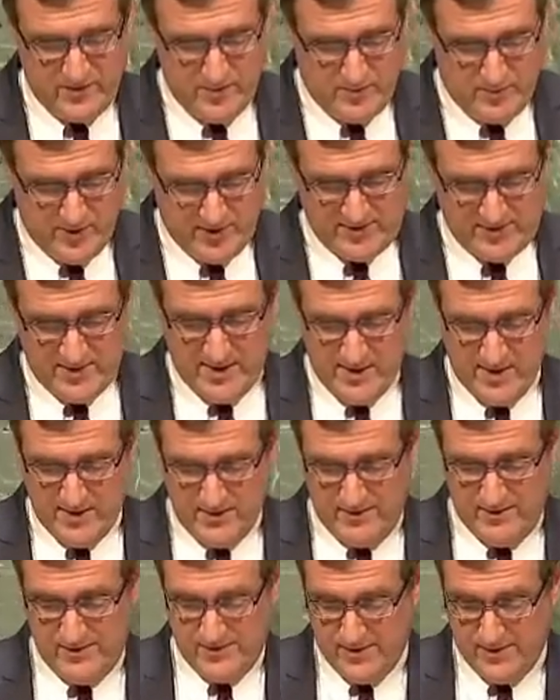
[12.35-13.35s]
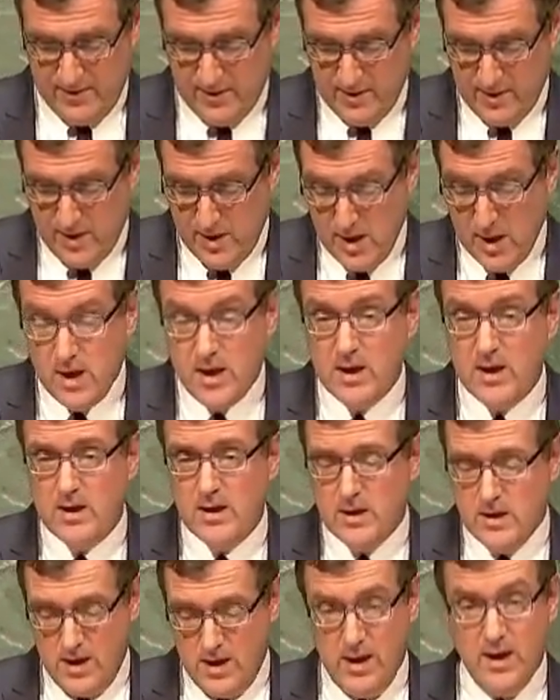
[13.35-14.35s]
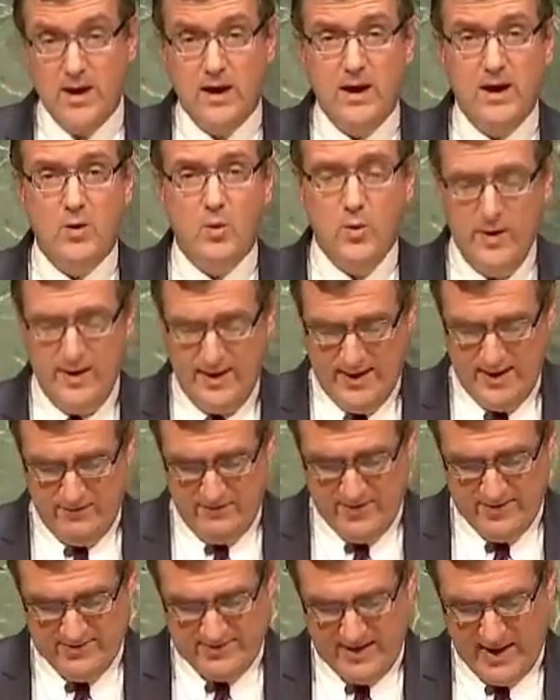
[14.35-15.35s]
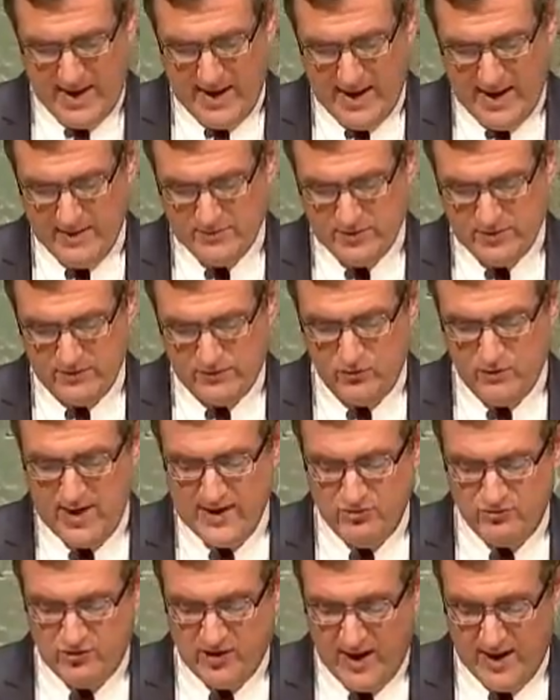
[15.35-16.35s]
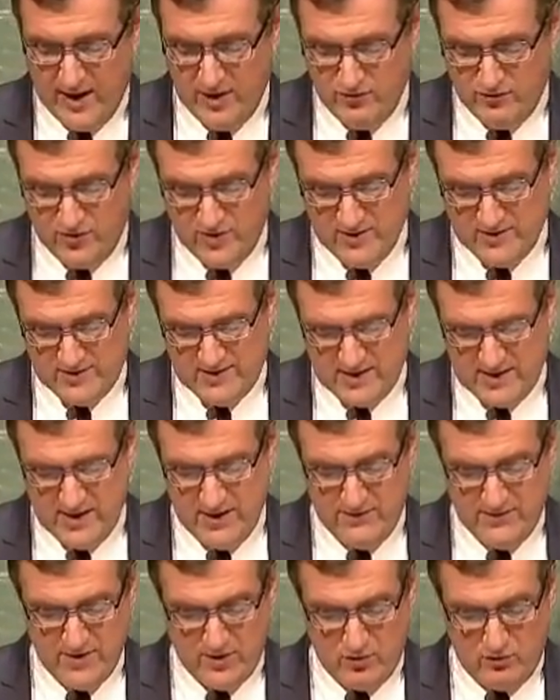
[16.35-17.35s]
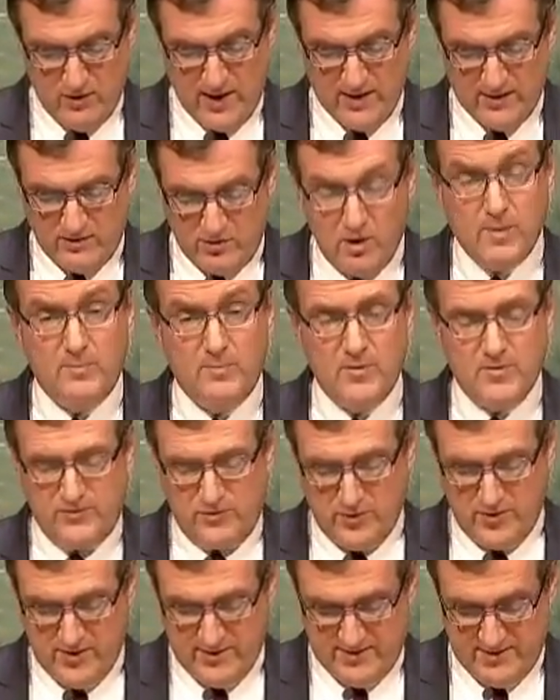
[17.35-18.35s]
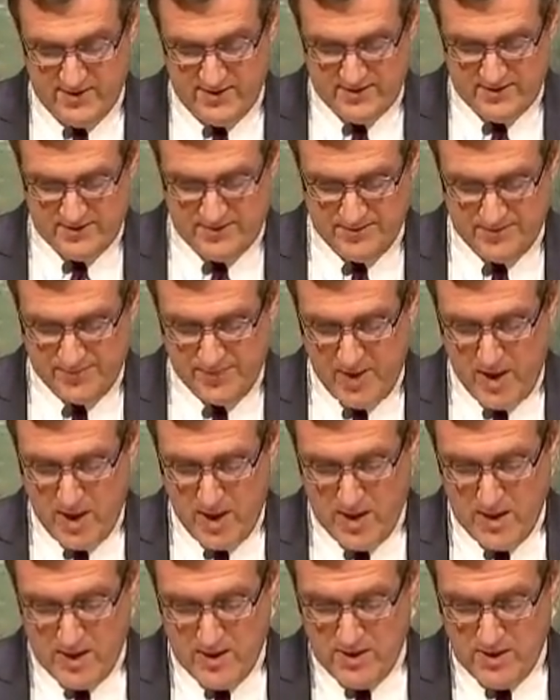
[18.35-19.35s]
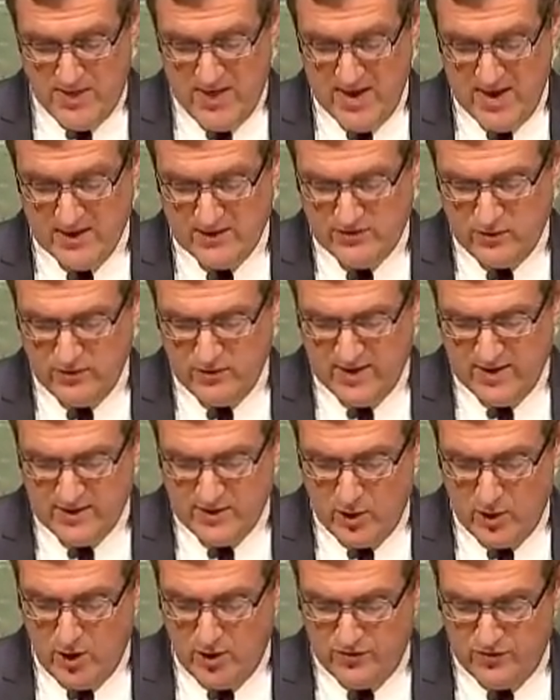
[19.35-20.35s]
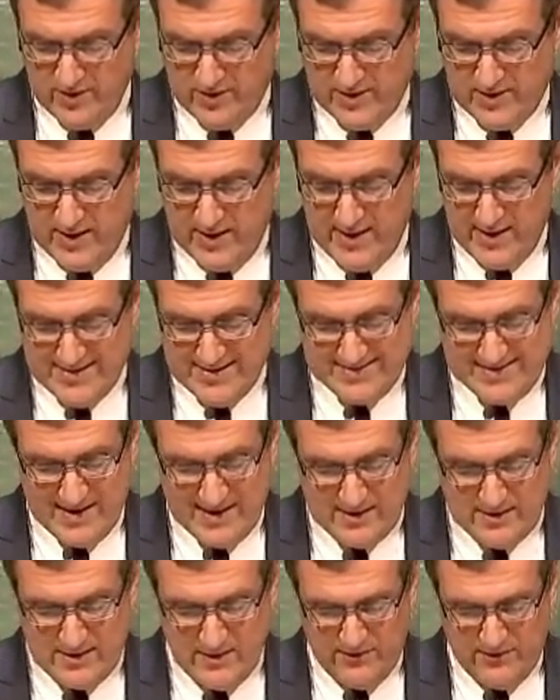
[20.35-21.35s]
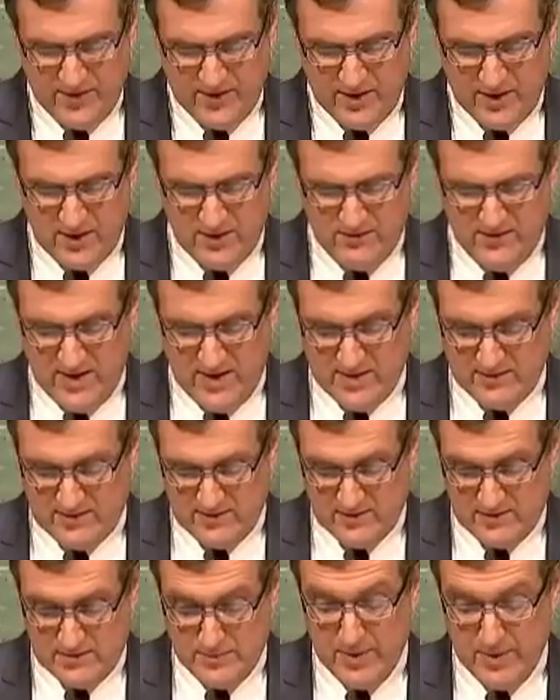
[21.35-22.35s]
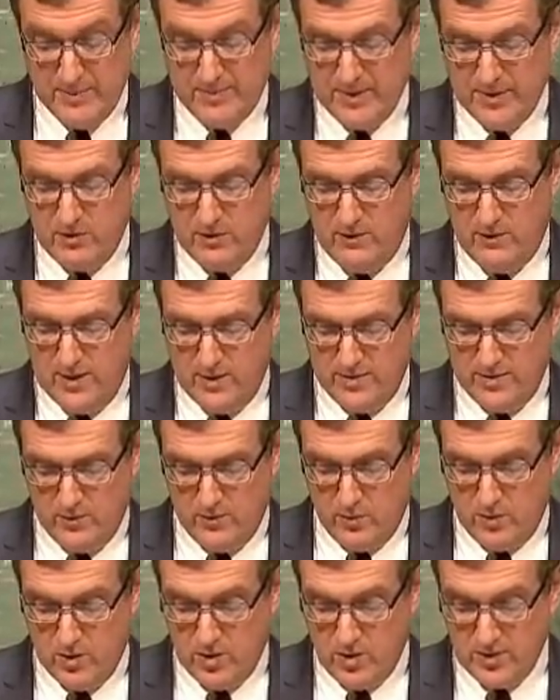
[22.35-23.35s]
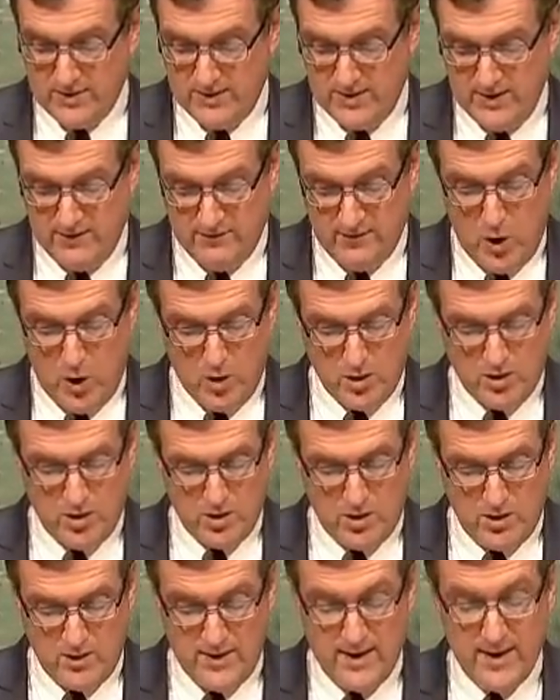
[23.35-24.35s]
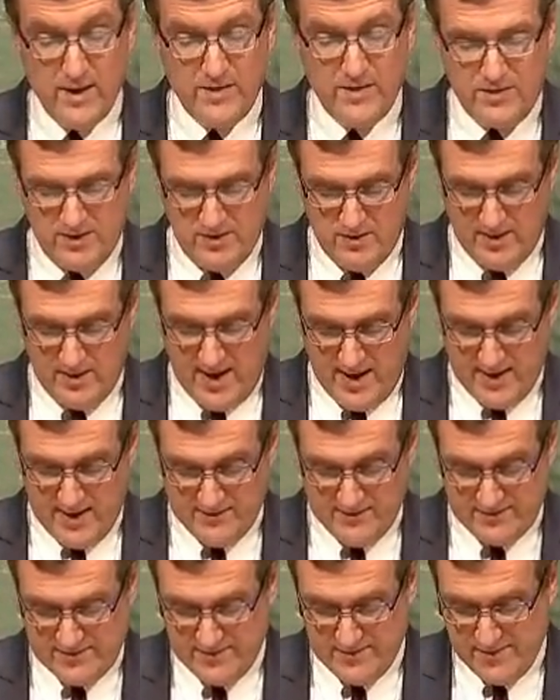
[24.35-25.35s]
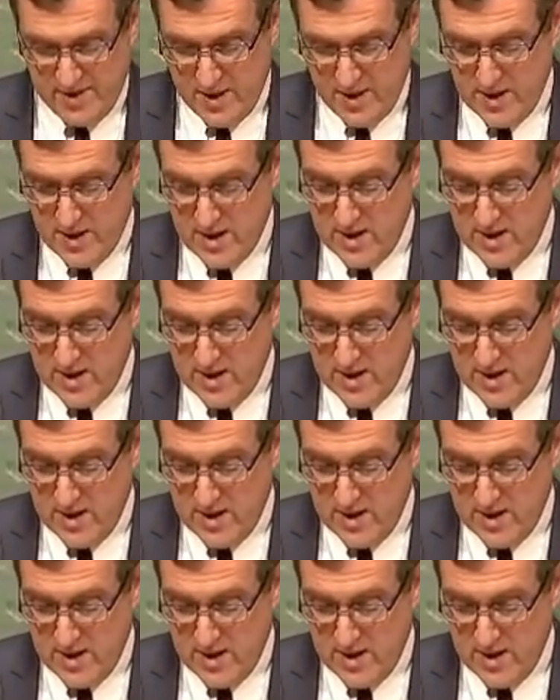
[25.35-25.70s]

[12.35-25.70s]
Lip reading: Mr. President. We live in times of great challenges and even greater opportunities. Thanks to technological and scientific advances, people around the world live longer, healthier lives.